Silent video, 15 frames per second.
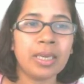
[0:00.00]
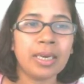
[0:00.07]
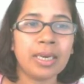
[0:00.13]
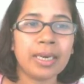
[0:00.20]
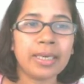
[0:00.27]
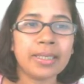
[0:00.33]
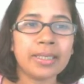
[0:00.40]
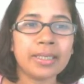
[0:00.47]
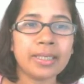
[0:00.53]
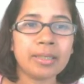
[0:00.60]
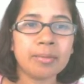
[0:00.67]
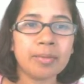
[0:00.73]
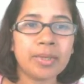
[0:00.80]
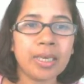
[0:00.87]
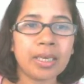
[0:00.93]
Let
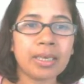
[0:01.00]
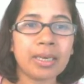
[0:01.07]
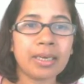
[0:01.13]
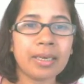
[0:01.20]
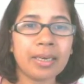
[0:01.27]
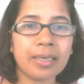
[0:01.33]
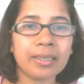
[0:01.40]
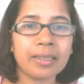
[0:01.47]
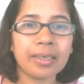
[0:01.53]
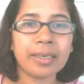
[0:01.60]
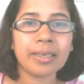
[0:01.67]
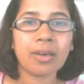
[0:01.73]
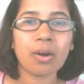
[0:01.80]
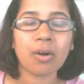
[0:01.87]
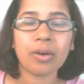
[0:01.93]
G be a
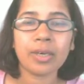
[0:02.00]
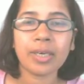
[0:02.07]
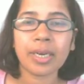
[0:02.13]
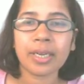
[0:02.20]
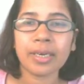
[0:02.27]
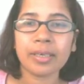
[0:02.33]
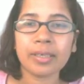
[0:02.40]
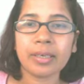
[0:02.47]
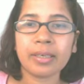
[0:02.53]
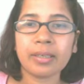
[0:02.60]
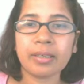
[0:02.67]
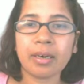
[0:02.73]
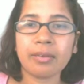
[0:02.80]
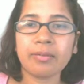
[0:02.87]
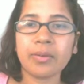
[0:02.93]
connected undirected
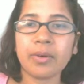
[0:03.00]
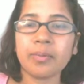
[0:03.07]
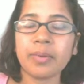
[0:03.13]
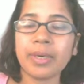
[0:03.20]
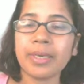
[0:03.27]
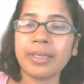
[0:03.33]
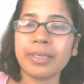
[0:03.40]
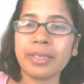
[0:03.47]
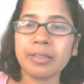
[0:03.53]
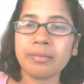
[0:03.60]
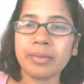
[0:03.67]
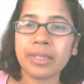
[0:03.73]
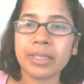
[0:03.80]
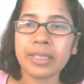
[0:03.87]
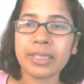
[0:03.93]
graph of 100
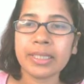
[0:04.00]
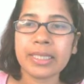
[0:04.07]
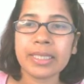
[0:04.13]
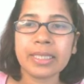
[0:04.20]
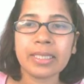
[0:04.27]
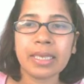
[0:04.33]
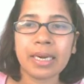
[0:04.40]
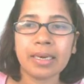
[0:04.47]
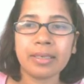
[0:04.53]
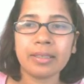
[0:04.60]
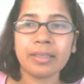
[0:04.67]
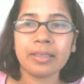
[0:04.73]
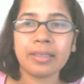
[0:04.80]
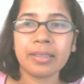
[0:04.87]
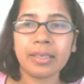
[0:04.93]
vertices
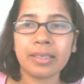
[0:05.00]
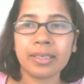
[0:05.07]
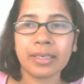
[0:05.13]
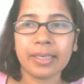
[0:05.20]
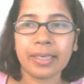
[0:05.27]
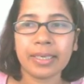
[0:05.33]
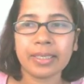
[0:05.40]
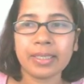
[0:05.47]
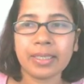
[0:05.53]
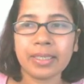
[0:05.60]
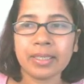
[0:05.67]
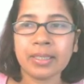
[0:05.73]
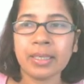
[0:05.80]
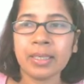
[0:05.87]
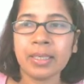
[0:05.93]
and 300
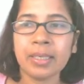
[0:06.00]
edges.